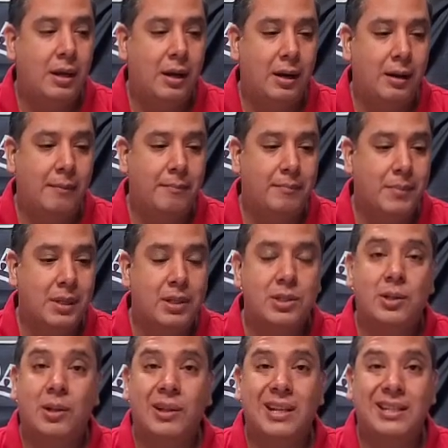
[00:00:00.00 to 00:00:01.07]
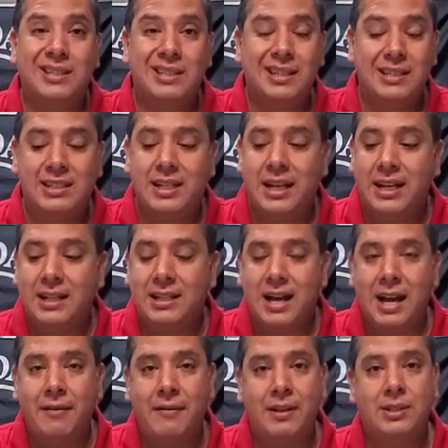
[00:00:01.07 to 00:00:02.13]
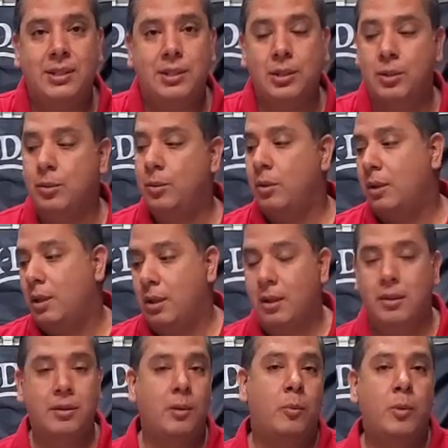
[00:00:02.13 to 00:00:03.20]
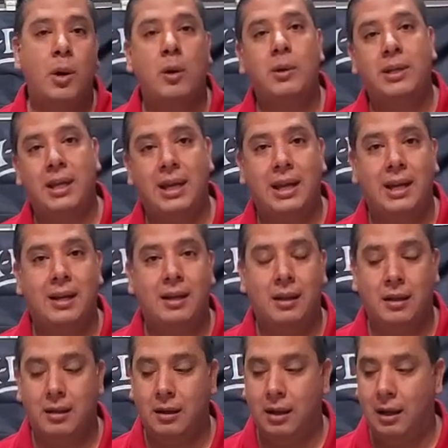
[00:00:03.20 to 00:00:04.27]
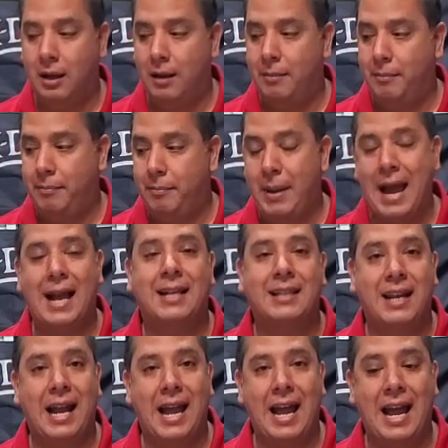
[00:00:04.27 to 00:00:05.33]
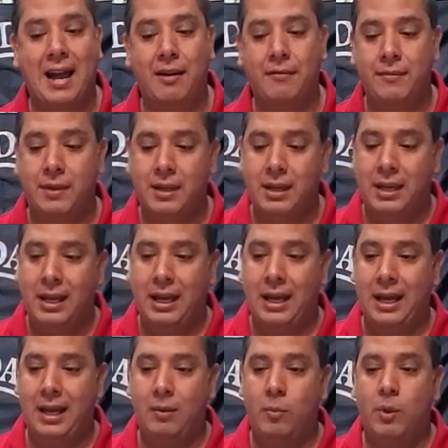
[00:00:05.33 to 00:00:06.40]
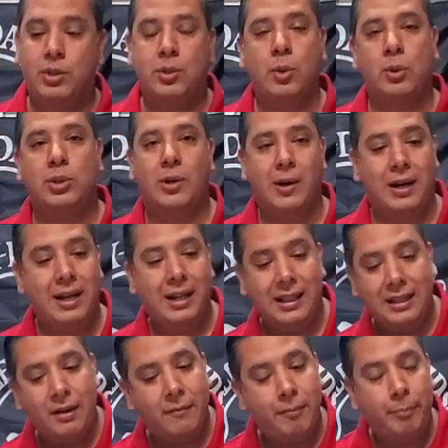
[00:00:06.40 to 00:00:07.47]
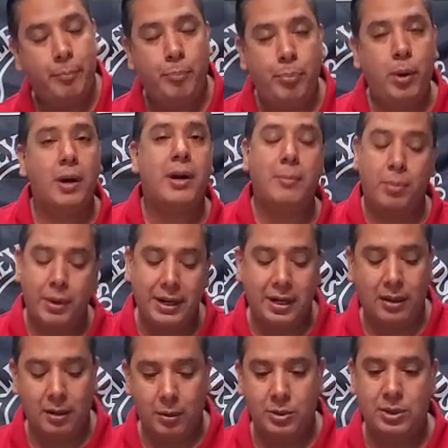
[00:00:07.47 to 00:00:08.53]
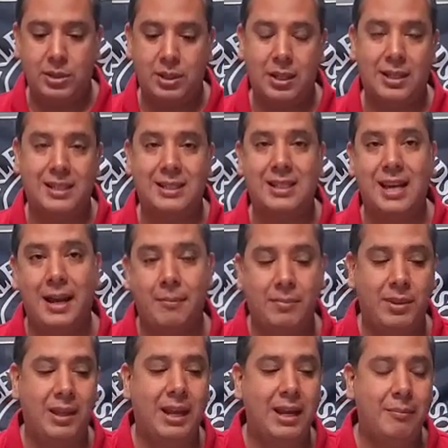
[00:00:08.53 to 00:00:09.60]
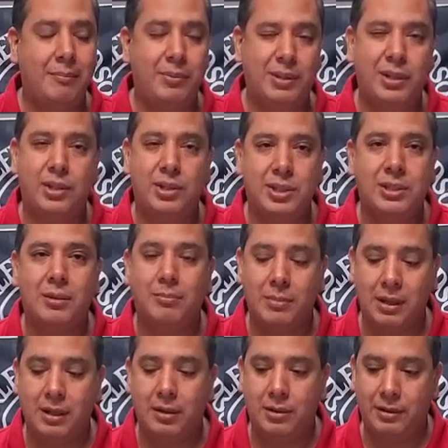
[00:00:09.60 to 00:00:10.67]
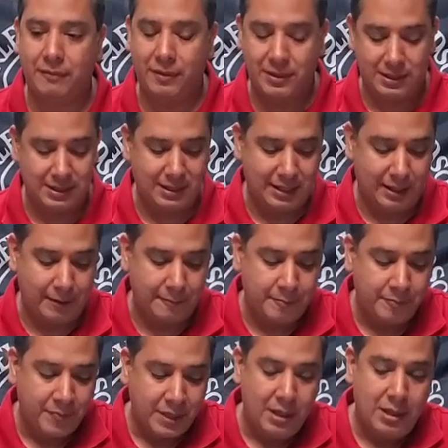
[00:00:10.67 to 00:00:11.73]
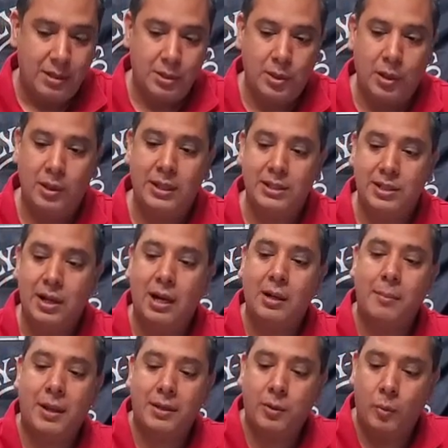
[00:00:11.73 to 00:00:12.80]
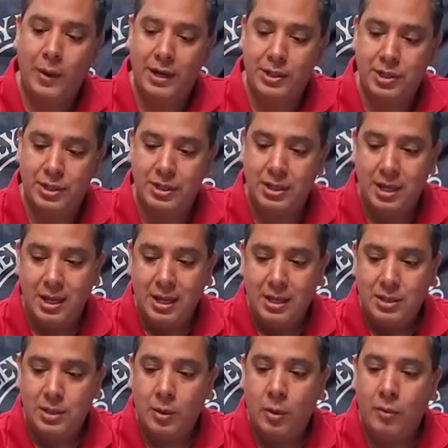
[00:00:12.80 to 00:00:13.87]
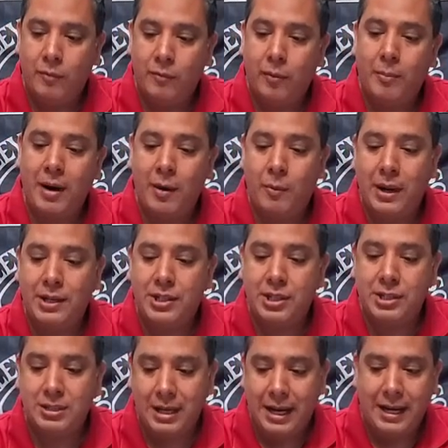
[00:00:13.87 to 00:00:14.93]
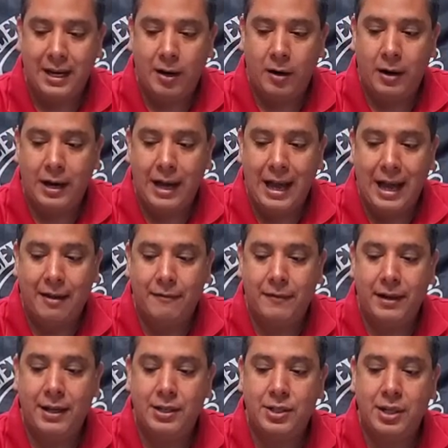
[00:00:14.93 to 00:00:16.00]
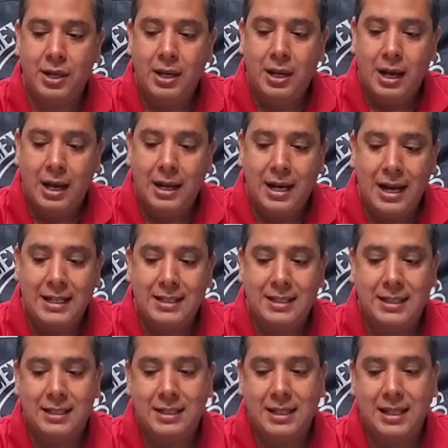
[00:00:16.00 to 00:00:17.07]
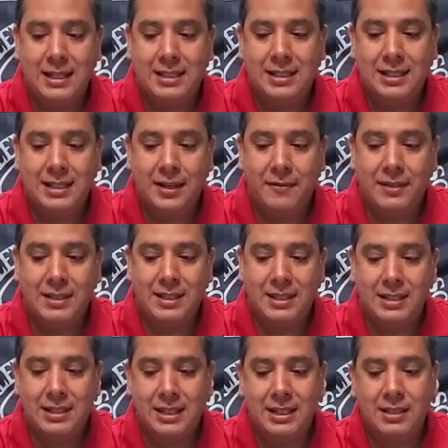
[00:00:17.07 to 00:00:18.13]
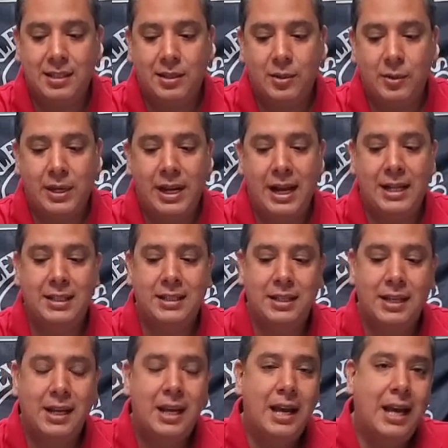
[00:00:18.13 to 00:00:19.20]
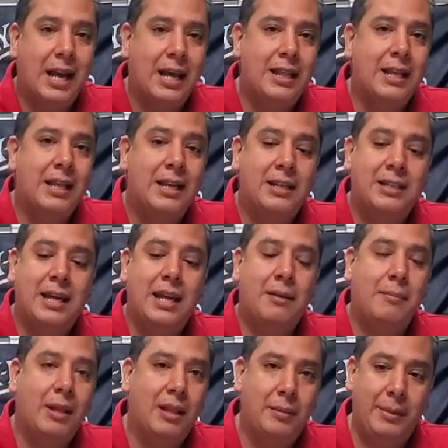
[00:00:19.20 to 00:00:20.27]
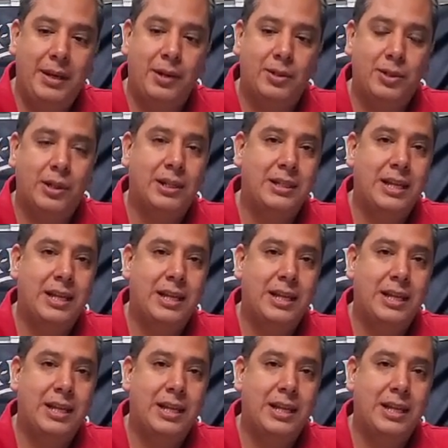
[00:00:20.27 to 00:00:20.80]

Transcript: So let's take a dive into the Road King pack that I have and what tools are in it. And they're pretty close to the same thing, but they're just some little differences here. So let's talk about the wrenches. So for my wrenches, I carry a 1/2 inch, a 9/16, a 7/16, a 3/8, and then a 10 millimeter. So the